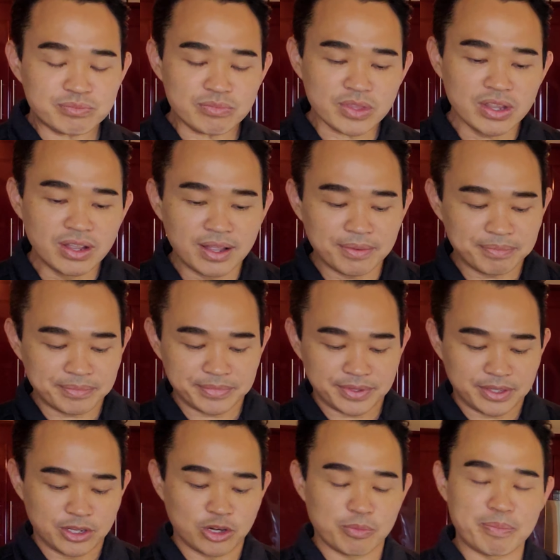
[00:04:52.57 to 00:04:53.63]

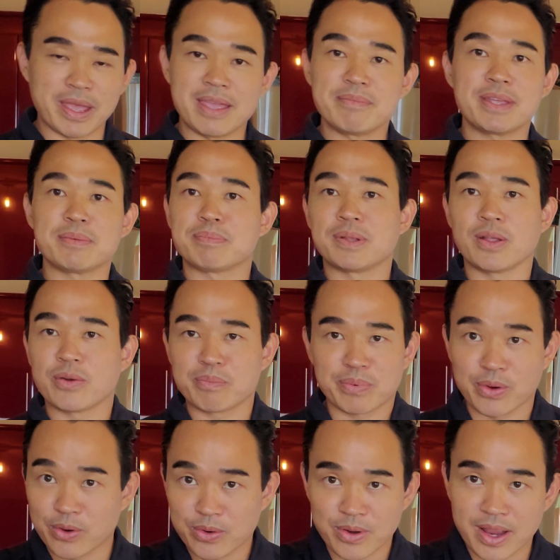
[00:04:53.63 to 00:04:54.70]
payment
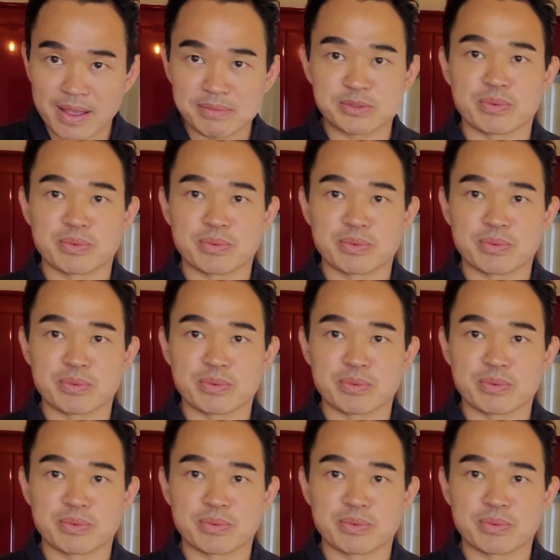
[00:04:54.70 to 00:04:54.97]
programs.